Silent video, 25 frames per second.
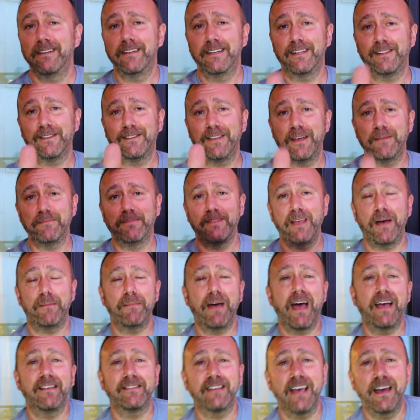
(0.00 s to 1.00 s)
little thumbs up
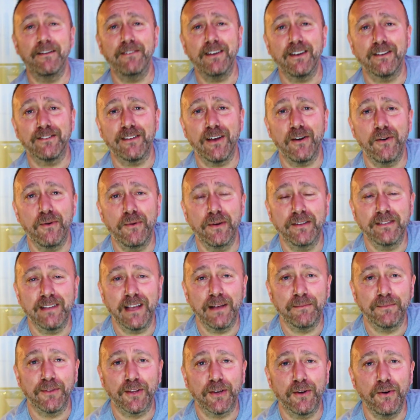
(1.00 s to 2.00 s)
as ever, because that always
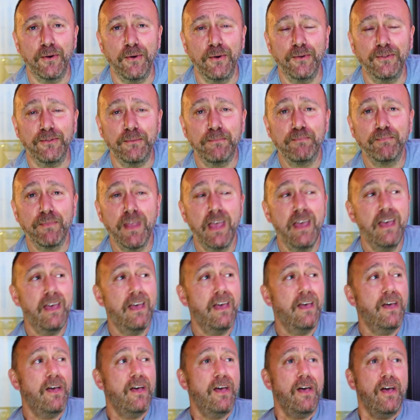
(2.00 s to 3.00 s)
helps the cause.
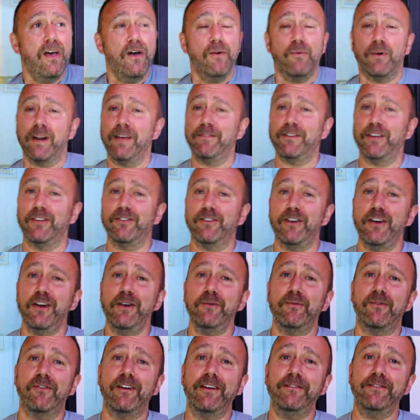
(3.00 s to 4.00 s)
Whatever you're doing,
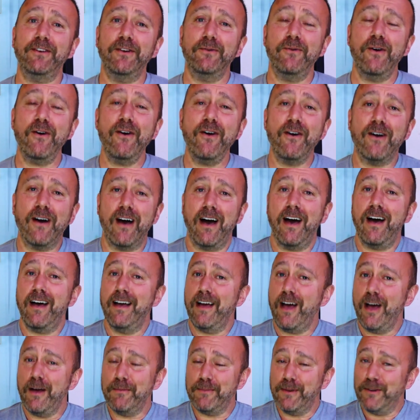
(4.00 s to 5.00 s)
wherever you are, I
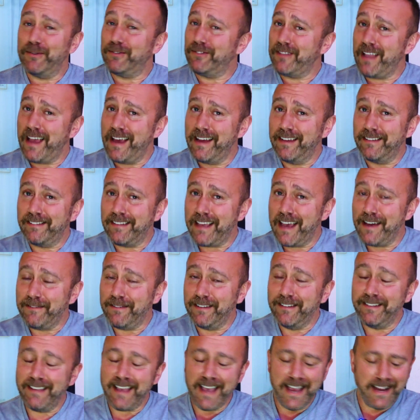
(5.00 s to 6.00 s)
hope you're staying safe
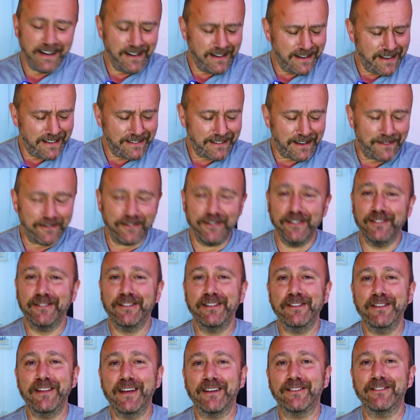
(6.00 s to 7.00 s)
and sailing as ever.
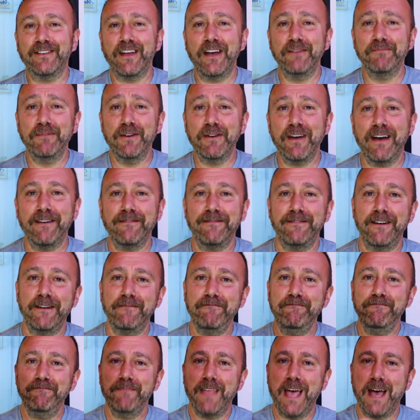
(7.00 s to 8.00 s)
Until next time, you have
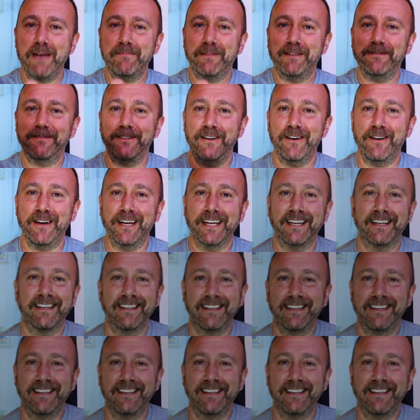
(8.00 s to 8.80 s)
fun. Happy flying.